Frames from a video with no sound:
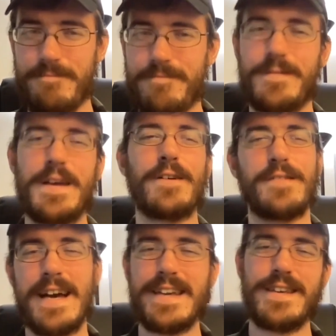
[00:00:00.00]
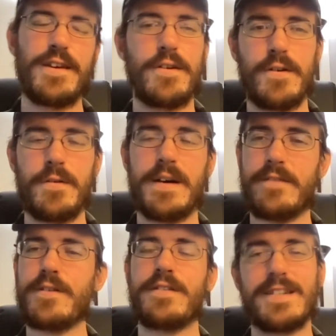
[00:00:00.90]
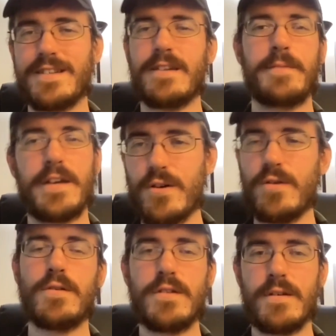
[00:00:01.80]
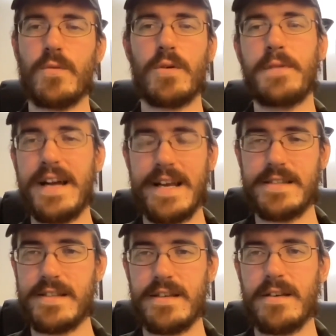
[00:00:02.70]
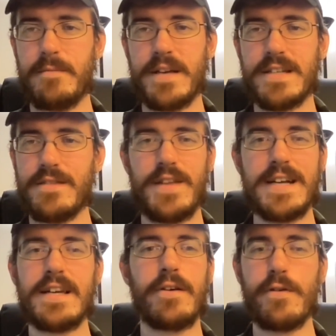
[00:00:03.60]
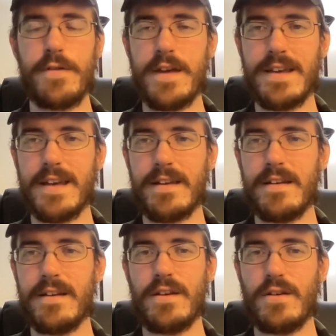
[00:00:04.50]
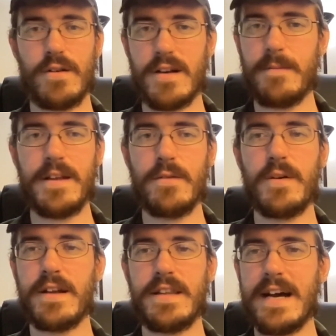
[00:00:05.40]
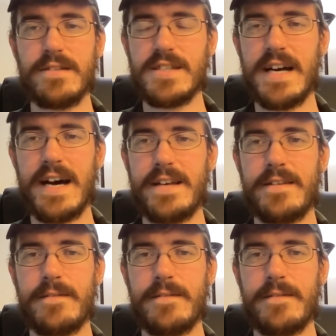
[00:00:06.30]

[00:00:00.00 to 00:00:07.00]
they're like you and everything's going to be cool and we're buddies. Because if that's how you're thinking, you're going to be on the one on the outside.